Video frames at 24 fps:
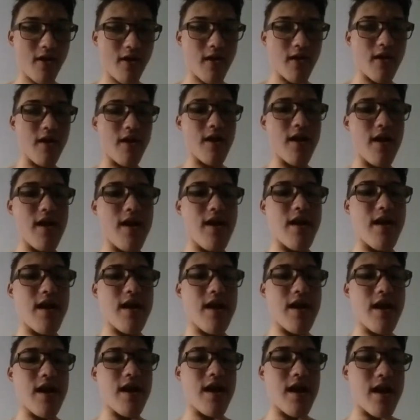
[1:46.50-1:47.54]

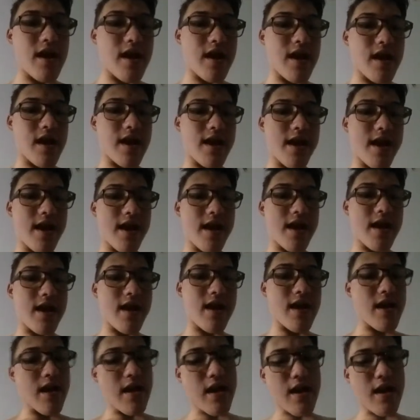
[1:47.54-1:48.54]
(silence)